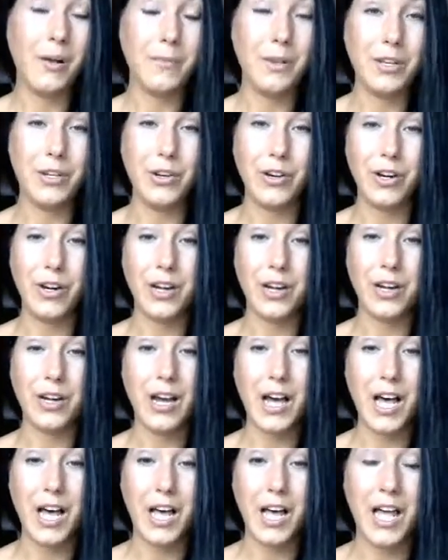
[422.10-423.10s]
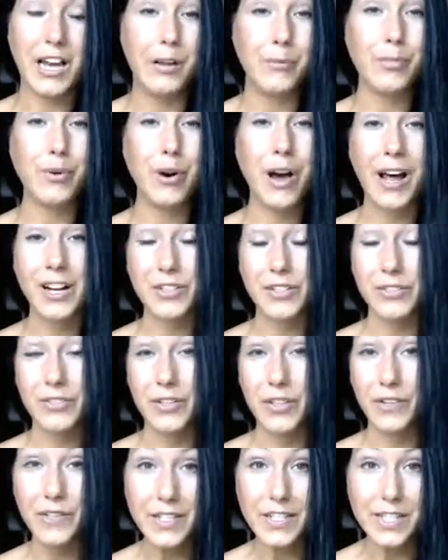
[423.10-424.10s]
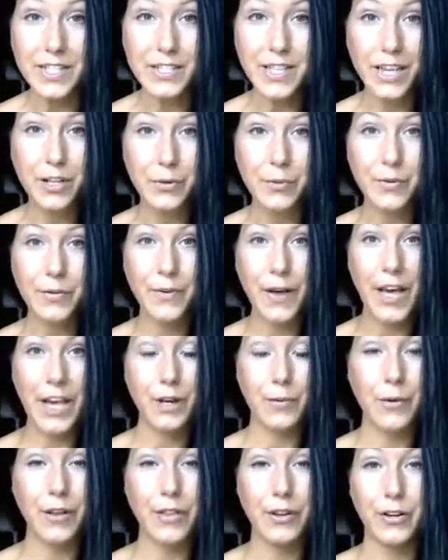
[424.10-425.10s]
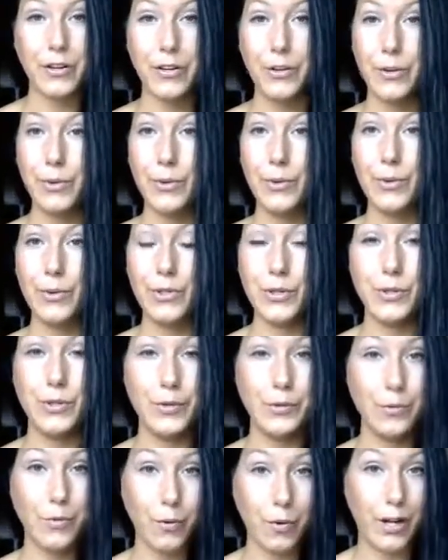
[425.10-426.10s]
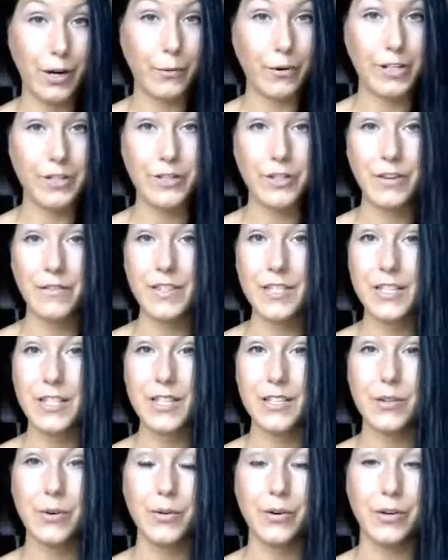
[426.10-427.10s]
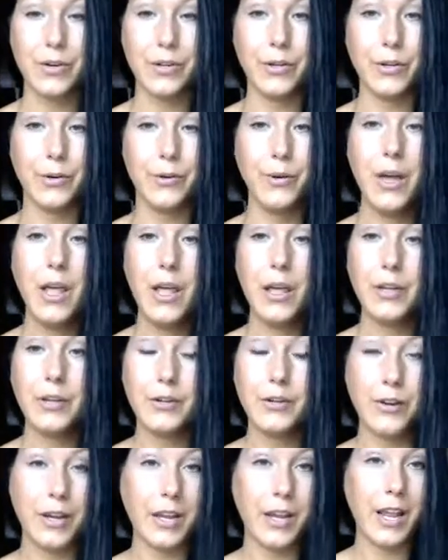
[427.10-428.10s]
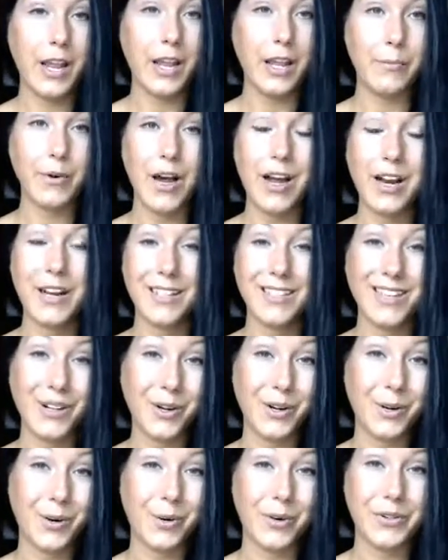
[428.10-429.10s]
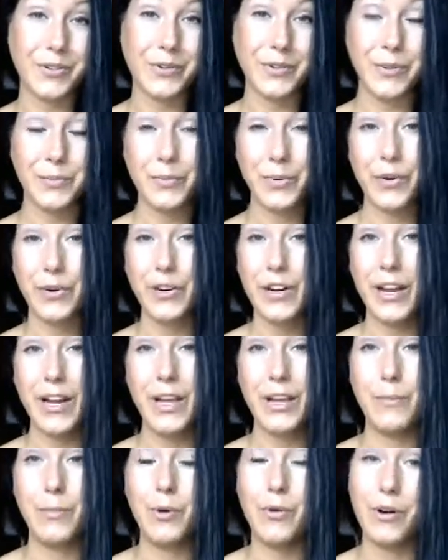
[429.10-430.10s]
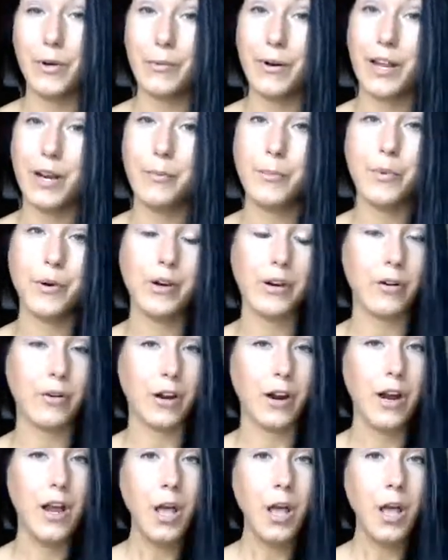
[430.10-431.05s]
your any products or services that you provide, whether you do one-on-one services or you create a product like a course or a program or write a book or